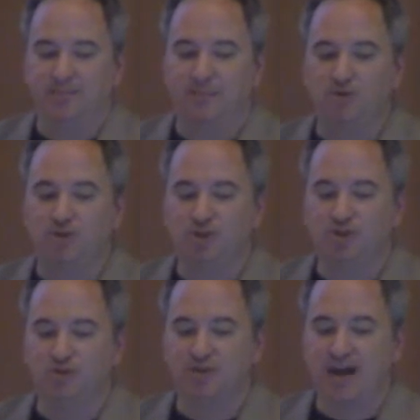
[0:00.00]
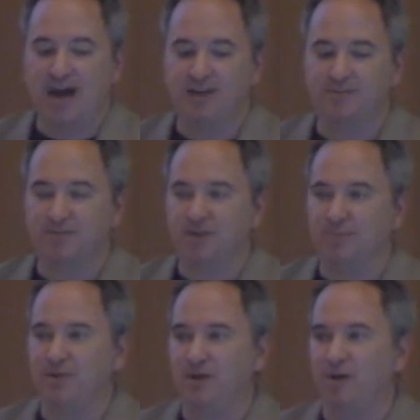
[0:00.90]
most used items
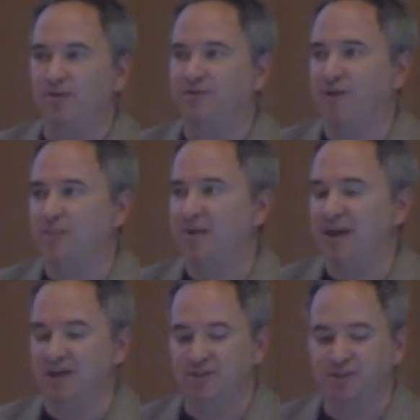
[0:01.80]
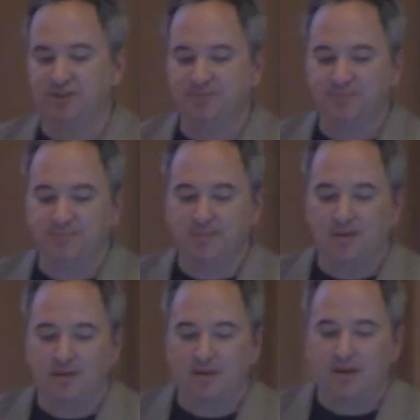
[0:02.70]
up there on the front page.
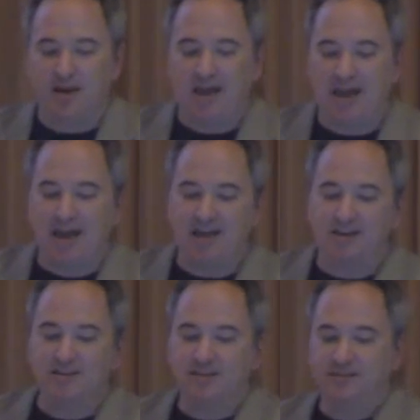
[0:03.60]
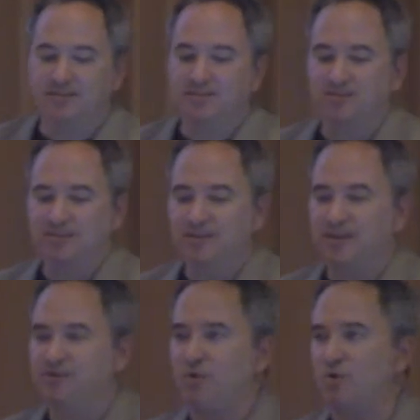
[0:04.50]
And
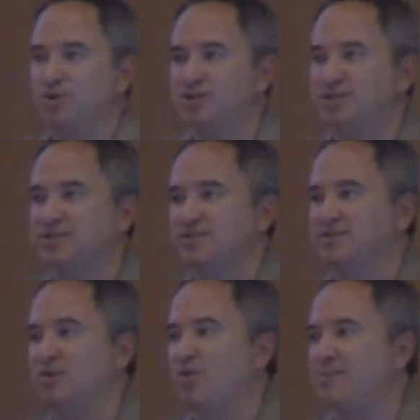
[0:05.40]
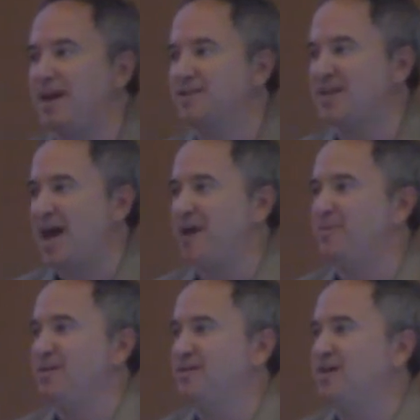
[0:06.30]
of course, going back to the
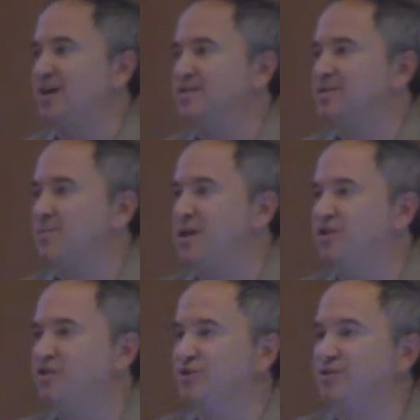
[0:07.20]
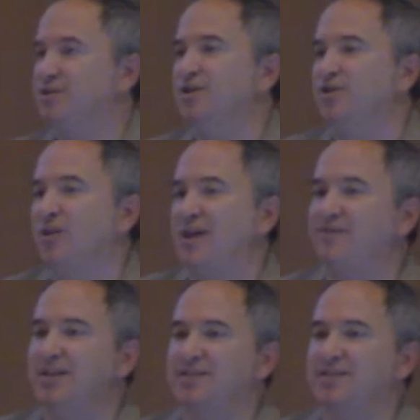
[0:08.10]
happy content manager, you'll have